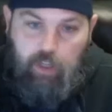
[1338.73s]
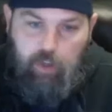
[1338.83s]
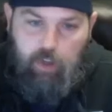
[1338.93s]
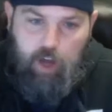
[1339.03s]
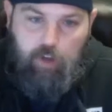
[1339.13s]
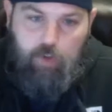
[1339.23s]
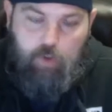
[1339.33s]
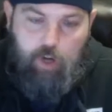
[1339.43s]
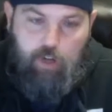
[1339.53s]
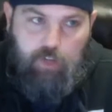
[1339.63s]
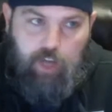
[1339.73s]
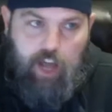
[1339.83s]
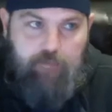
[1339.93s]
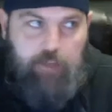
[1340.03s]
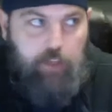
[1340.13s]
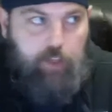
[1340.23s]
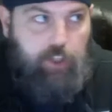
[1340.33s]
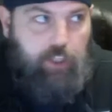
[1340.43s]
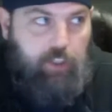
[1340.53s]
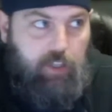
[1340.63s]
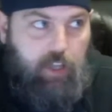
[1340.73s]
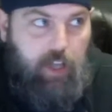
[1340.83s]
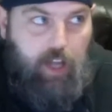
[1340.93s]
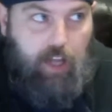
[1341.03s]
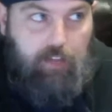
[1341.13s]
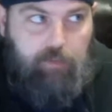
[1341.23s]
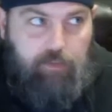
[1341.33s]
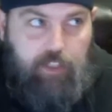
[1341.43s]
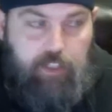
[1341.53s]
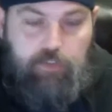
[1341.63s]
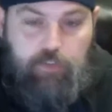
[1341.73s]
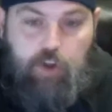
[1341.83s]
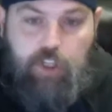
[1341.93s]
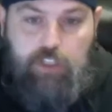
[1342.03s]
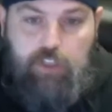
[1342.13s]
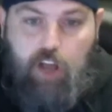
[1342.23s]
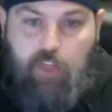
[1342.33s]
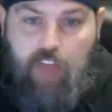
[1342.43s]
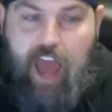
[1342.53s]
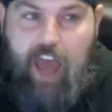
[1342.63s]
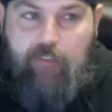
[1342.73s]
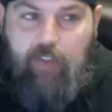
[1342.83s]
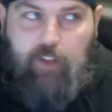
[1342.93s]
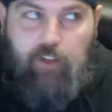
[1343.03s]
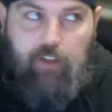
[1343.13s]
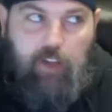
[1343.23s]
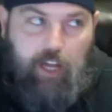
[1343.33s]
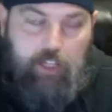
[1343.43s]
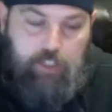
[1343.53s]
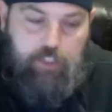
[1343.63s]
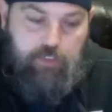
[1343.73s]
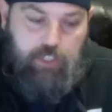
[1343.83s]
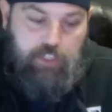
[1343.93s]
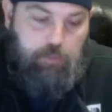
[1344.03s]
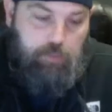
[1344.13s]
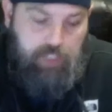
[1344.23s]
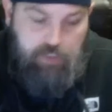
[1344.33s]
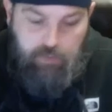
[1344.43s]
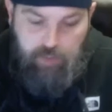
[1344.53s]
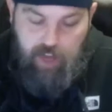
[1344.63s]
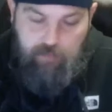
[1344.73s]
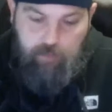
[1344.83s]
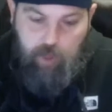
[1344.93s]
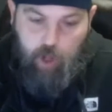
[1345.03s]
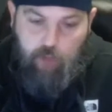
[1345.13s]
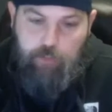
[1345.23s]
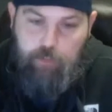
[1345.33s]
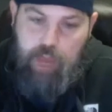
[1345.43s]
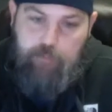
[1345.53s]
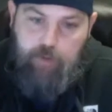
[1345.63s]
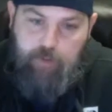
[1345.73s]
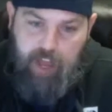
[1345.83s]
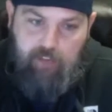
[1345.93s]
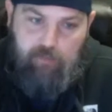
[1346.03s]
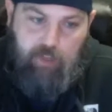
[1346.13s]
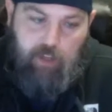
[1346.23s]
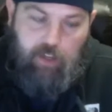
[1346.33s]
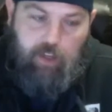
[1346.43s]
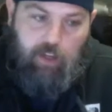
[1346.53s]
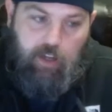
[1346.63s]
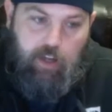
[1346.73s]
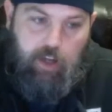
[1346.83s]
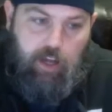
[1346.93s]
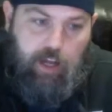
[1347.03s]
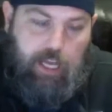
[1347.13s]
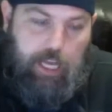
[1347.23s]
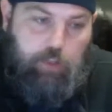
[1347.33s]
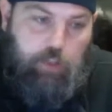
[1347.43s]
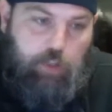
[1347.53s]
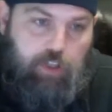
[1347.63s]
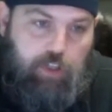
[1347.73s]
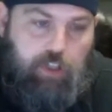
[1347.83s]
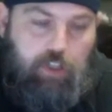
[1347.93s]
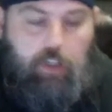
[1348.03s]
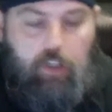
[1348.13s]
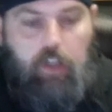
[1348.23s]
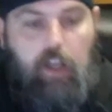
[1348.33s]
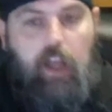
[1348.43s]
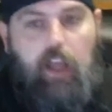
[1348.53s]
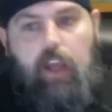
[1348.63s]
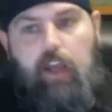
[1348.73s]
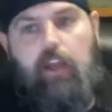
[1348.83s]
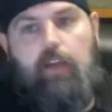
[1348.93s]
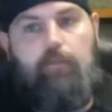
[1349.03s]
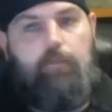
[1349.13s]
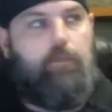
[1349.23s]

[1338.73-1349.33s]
And a lot of the work that I've been doing is focused on that. I just finished a piece for them called The Paper Man, and I took a